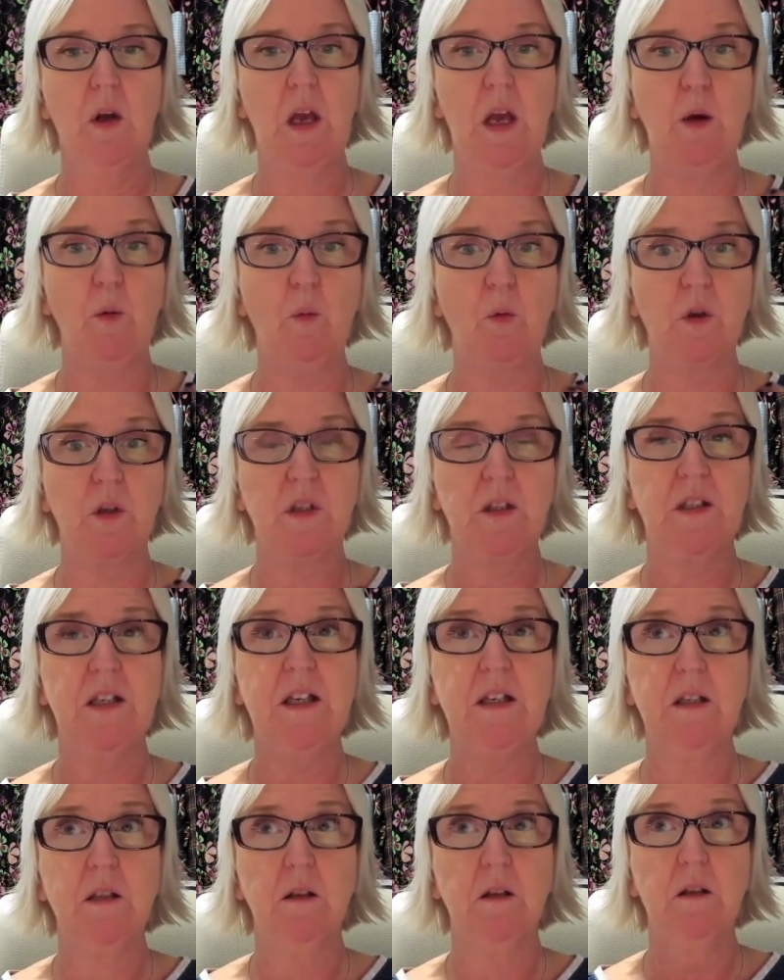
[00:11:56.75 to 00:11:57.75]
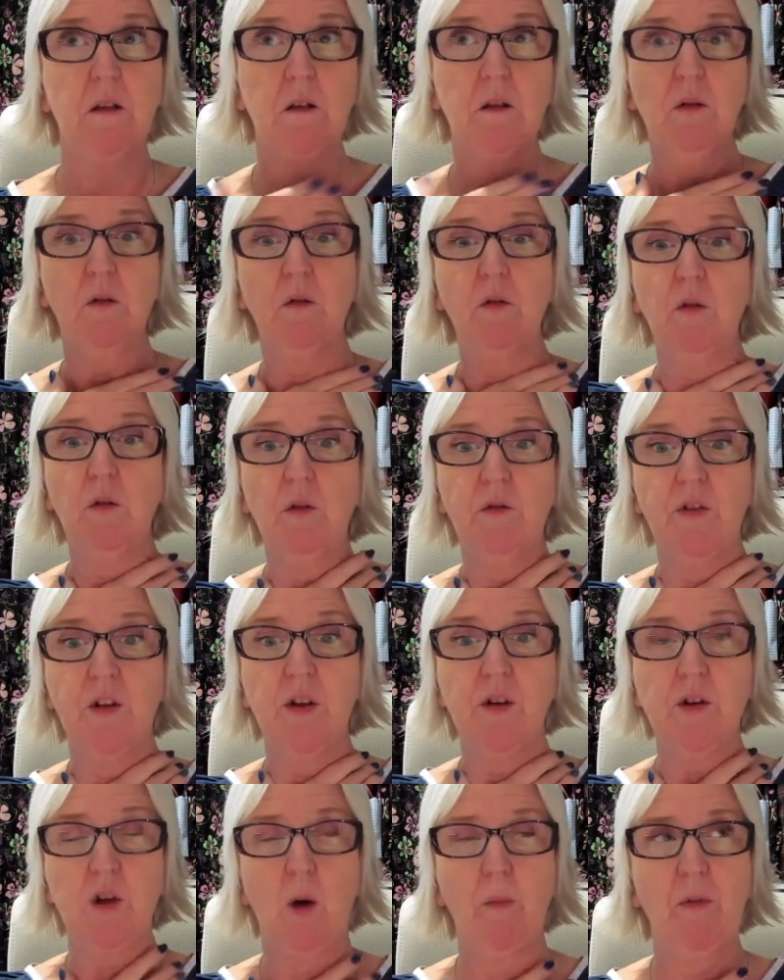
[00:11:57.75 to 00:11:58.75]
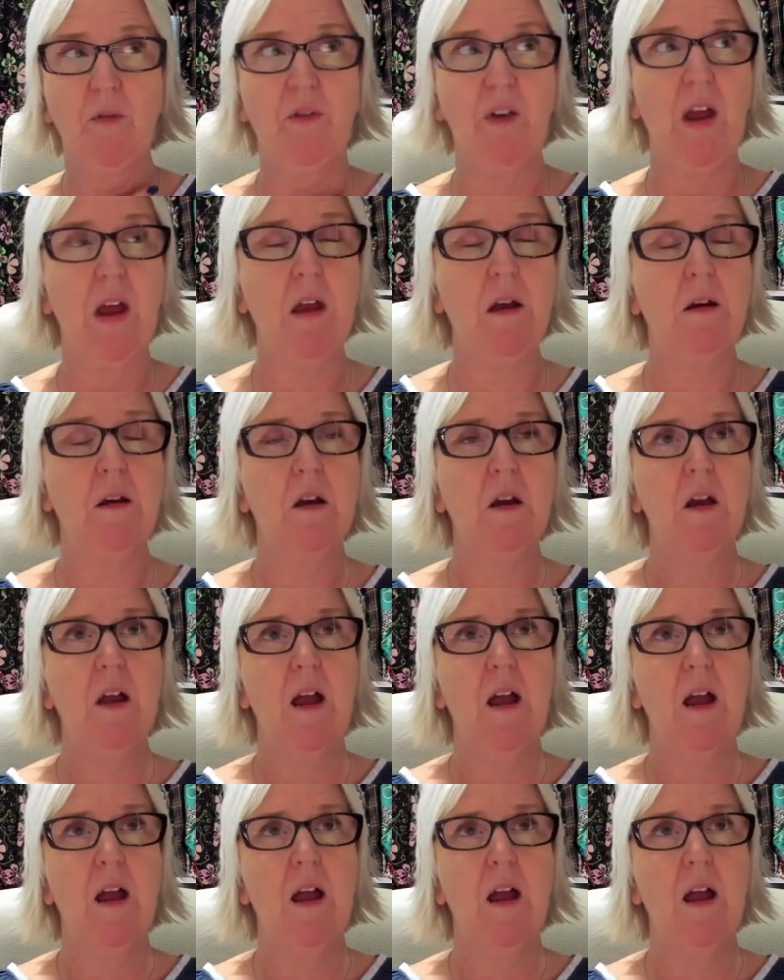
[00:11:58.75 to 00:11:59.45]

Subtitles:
it would sit over the top of it.